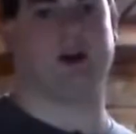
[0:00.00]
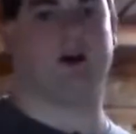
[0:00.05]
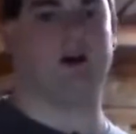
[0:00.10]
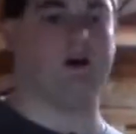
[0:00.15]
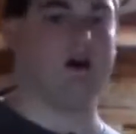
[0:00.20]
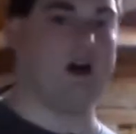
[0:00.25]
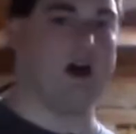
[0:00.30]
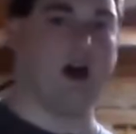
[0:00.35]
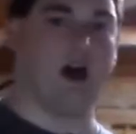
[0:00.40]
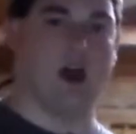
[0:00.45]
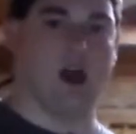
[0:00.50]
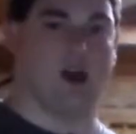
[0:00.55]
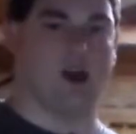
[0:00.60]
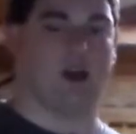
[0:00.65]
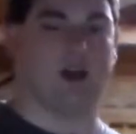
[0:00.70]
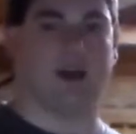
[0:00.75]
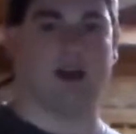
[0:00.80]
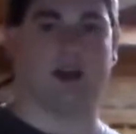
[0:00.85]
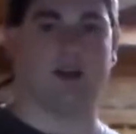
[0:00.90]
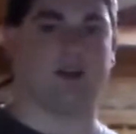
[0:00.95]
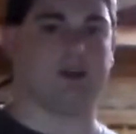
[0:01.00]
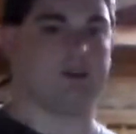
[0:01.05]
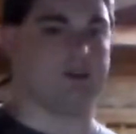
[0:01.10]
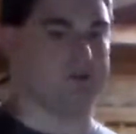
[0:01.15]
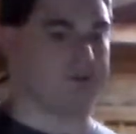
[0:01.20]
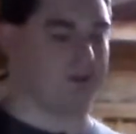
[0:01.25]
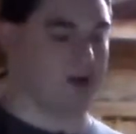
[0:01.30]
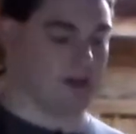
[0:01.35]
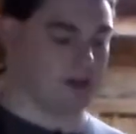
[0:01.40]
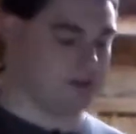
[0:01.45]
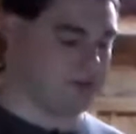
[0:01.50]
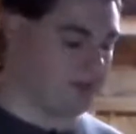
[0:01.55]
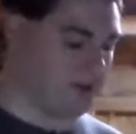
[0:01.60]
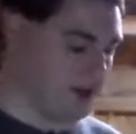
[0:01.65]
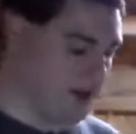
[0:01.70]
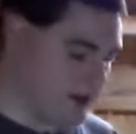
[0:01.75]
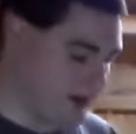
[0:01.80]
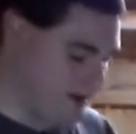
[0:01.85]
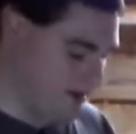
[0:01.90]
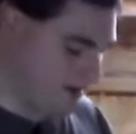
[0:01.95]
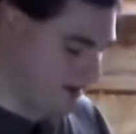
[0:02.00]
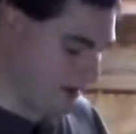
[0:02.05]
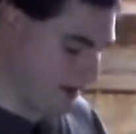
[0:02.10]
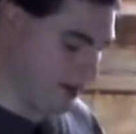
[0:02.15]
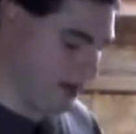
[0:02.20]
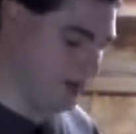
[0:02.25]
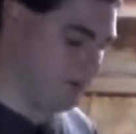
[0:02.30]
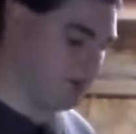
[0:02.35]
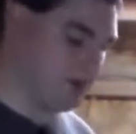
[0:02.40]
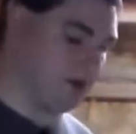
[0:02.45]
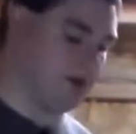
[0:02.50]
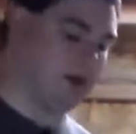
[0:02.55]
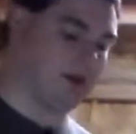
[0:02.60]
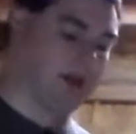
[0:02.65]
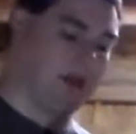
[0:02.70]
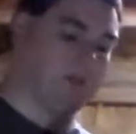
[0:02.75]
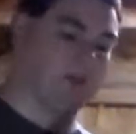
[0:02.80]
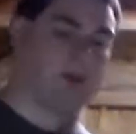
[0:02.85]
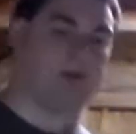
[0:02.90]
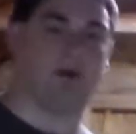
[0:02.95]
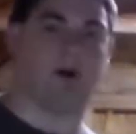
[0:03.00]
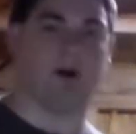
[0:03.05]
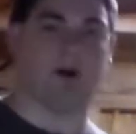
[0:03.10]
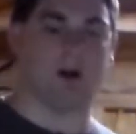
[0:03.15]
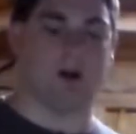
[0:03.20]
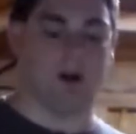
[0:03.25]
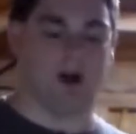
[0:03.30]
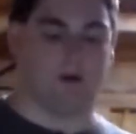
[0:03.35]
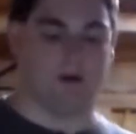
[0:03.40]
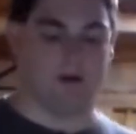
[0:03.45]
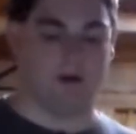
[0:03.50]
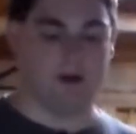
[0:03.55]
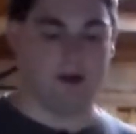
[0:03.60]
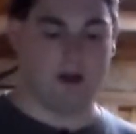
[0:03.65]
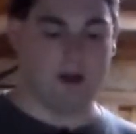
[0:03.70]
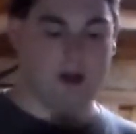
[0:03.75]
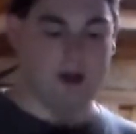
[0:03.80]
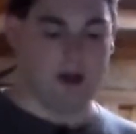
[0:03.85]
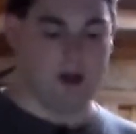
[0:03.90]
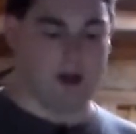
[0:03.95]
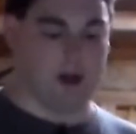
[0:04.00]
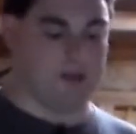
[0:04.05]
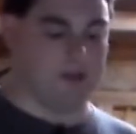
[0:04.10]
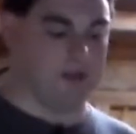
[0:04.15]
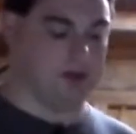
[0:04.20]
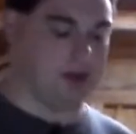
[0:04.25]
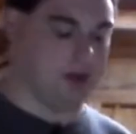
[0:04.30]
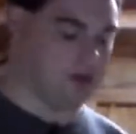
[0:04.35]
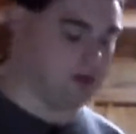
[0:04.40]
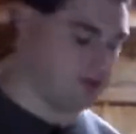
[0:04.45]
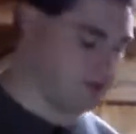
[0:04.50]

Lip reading: to go. And all you got to do is press play and keep the party going. Keep the